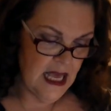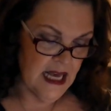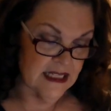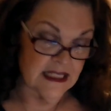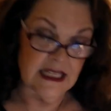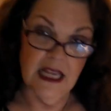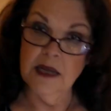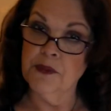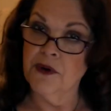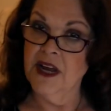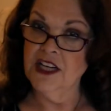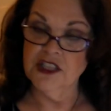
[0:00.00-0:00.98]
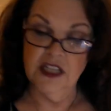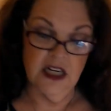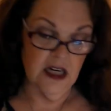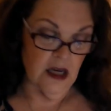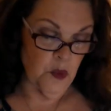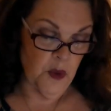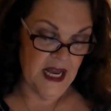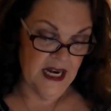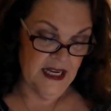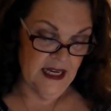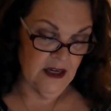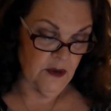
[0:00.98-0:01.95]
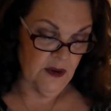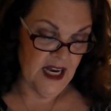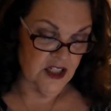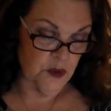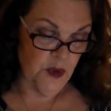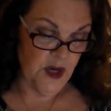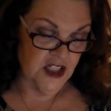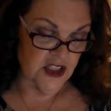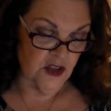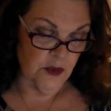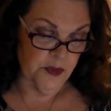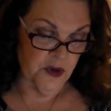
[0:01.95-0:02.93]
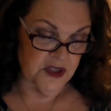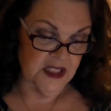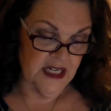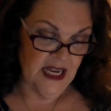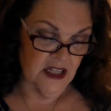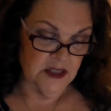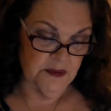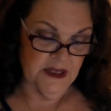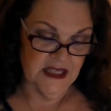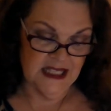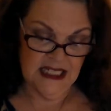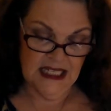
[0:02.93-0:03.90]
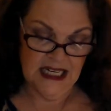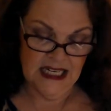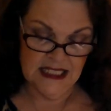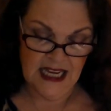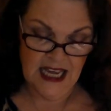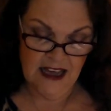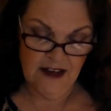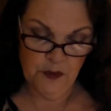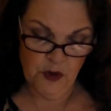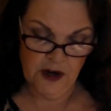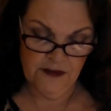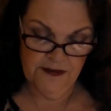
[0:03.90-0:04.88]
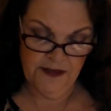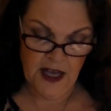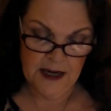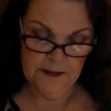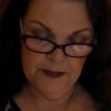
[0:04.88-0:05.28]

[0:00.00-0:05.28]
A celebration, a wedding, graduation, or birth announcement, the need to have more fun.